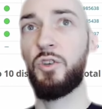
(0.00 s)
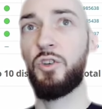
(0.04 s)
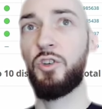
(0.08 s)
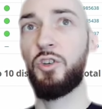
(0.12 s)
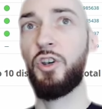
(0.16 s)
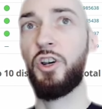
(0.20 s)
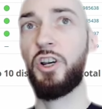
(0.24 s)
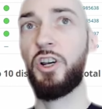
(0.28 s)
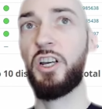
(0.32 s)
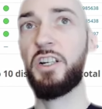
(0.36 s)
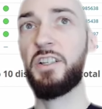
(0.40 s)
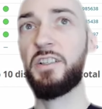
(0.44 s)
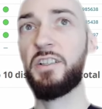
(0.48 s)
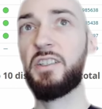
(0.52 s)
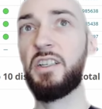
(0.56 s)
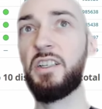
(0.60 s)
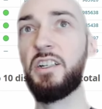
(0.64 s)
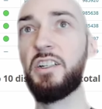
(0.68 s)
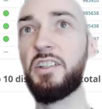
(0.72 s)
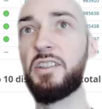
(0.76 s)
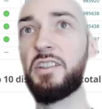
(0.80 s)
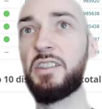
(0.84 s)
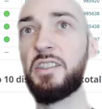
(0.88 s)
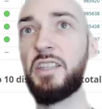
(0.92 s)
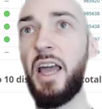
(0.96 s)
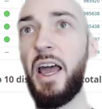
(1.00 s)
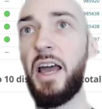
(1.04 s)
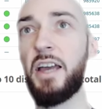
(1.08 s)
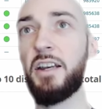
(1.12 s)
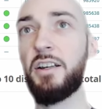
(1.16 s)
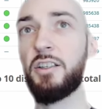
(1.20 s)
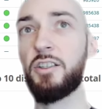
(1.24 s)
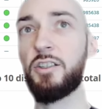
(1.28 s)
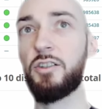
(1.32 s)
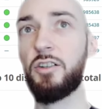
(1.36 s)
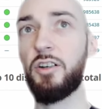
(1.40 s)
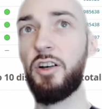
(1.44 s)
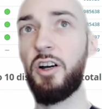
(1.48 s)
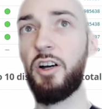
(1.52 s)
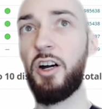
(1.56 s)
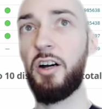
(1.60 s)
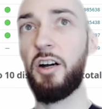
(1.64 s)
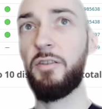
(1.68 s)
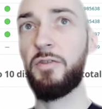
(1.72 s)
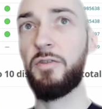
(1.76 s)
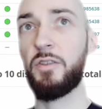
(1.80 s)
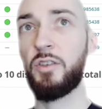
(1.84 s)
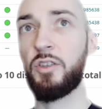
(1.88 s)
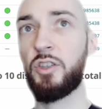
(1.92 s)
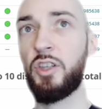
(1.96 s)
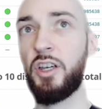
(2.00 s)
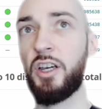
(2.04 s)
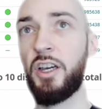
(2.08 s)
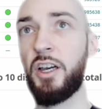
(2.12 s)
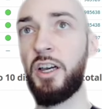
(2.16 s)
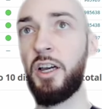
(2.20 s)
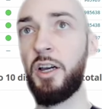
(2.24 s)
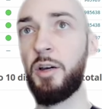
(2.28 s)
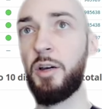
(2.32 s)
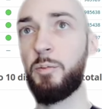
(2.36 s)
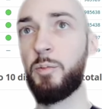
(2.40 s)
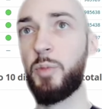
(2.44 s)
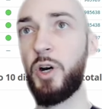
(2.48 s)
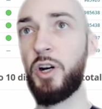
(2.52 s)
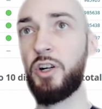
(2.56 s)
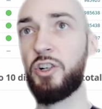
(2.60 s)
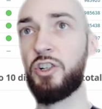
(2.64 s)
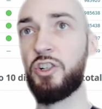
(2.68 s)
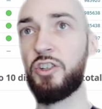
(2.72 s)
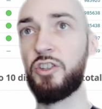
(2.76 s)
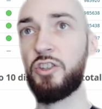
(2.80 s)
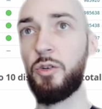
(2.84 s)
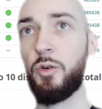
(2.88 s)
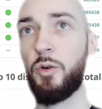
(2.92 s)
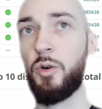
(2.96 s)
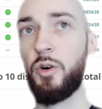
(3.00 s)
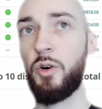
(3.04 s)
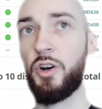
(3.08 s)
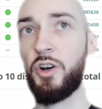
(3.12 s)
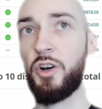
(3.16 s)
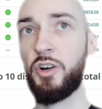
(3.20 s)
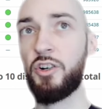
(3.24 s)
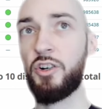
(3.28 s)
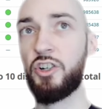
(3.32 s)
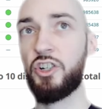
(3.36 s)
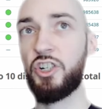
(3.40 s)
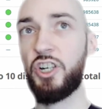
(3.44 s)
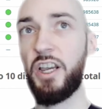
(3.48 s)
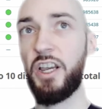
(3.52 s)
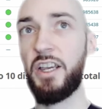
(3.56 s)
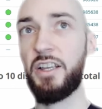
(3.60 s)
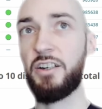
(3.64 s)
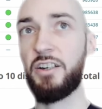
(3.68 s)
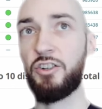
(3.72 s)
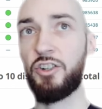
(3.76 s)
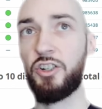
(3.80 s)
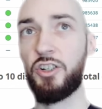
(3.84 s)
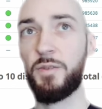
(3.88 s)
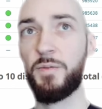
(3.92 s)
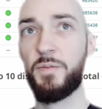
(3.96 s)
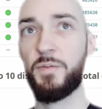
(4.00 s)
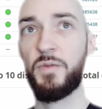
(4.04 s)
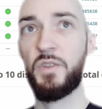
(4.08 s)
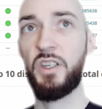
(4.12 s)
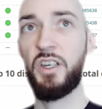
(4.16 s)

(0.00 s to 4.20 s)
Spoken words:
You're going to see the status of the purchase order change.